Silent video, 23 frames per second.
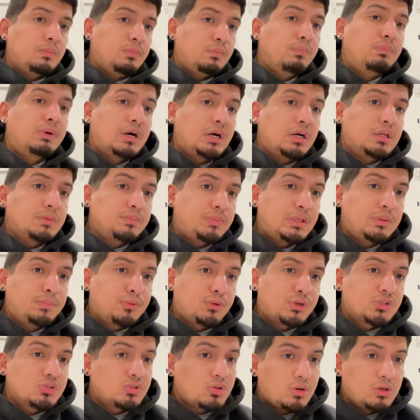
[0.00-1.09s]
But
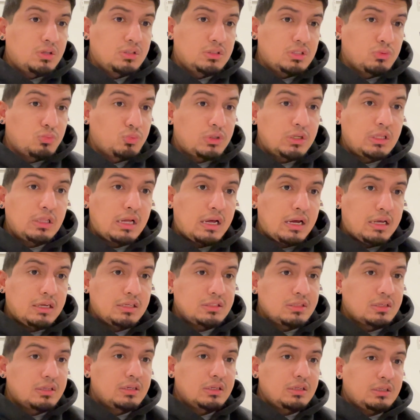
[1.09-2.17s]
people are starting to
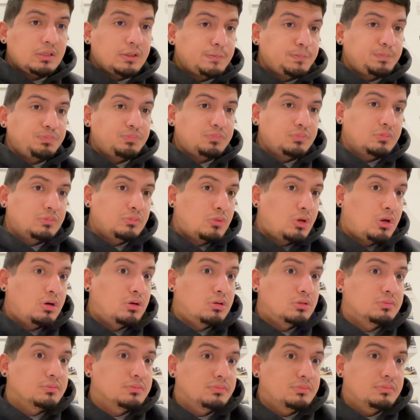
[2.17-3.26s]
realize, like,
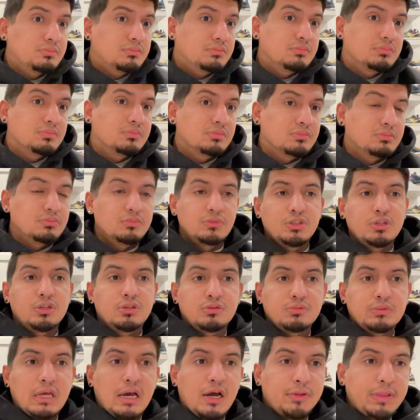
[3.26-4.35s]
oh,
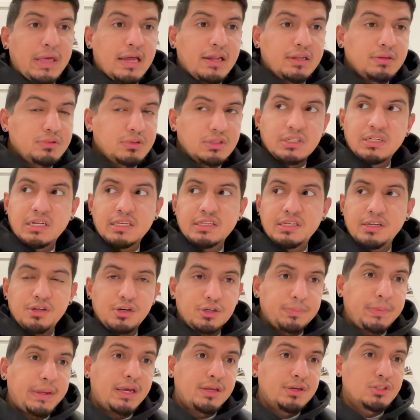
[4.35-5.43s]
now that the Nike
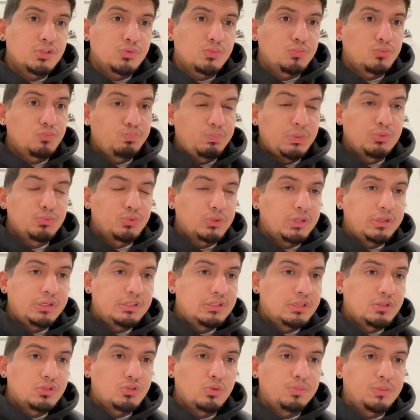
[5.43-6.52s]
Dunk Panda's been
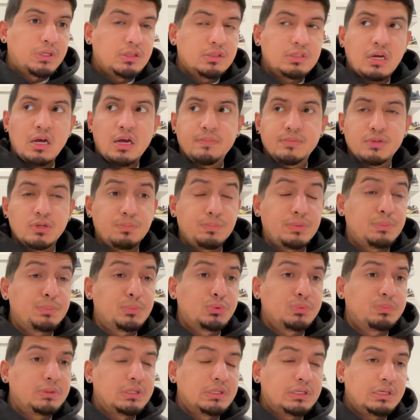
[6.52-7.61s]
releasing so many times, some
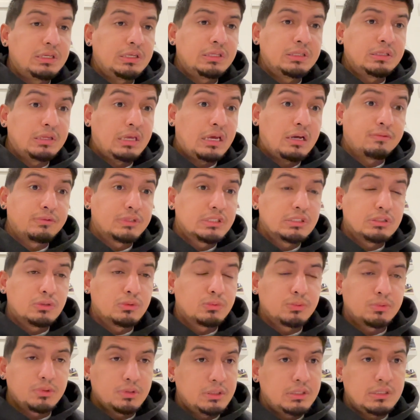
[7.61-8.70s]
people have been hitting every single
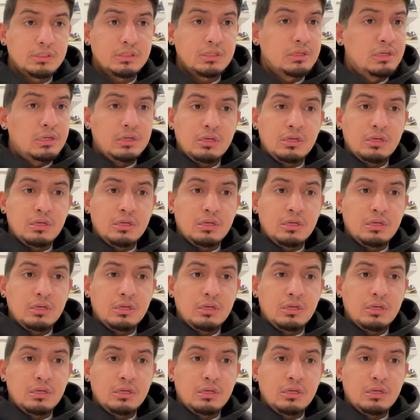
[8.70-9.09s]
release.